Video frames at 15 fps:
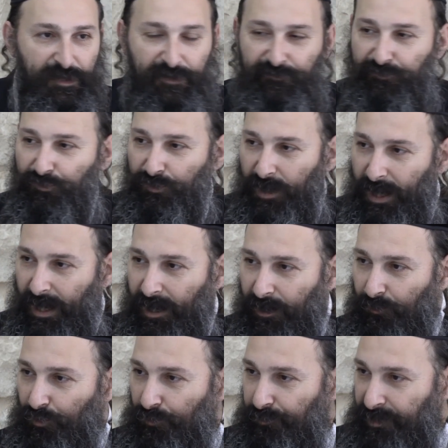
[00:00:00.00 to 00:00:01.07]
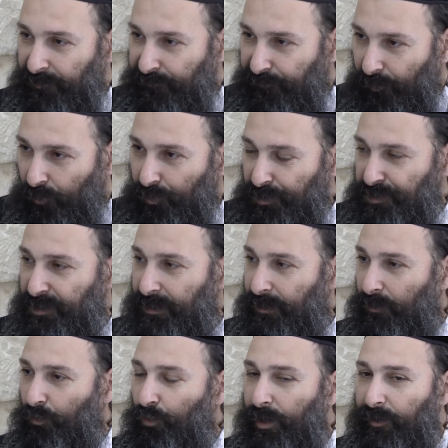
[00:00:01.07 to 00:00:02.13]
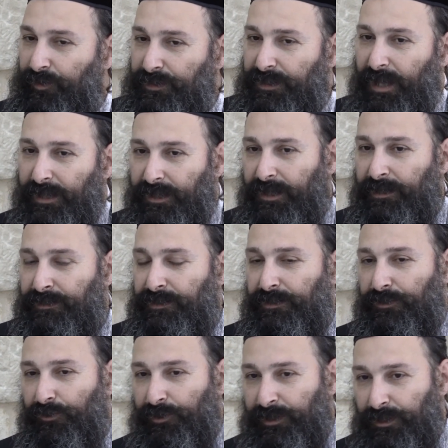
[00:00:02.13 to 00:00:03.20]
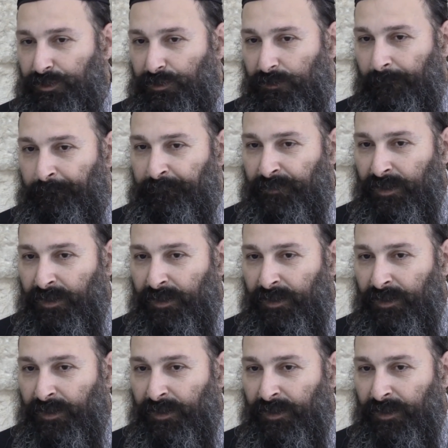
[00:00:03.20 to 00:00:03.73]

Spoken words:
The gevurah will be focusing, where is that chesed going to?